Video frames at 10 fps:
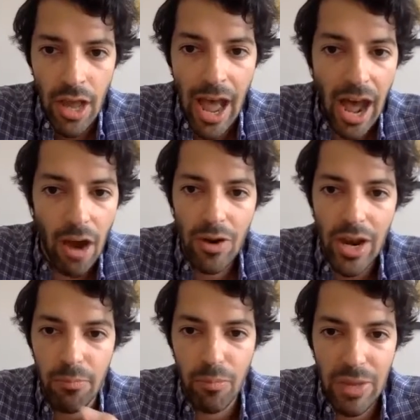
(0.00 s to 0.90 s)
how
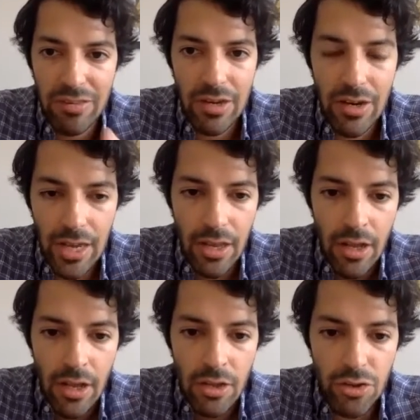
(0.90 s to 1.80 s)
like basically
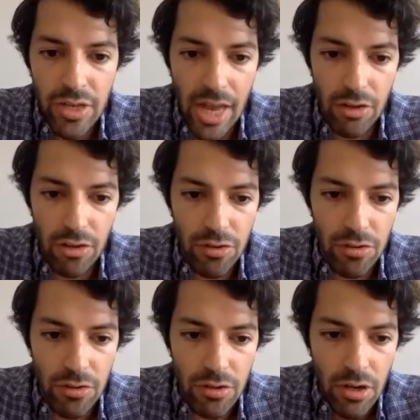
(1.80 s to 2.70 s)
you can
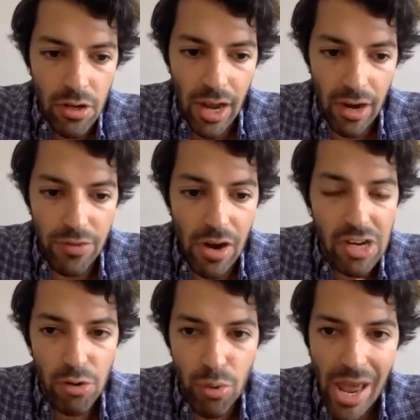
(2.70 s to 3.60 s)
do like very
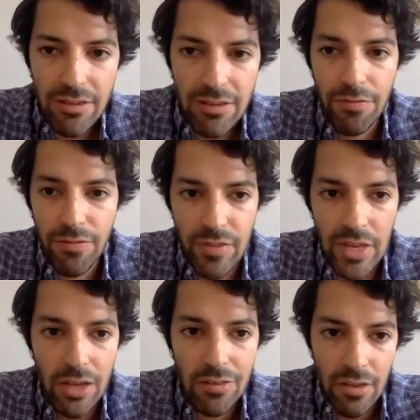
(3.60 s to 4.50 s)
creative
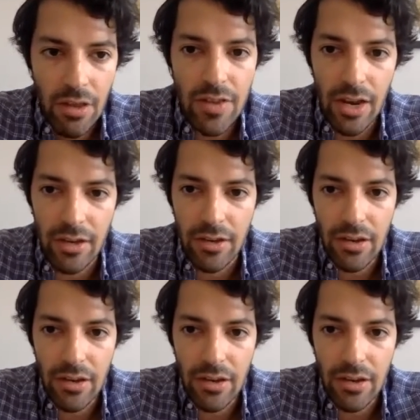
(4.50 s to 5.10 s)
things that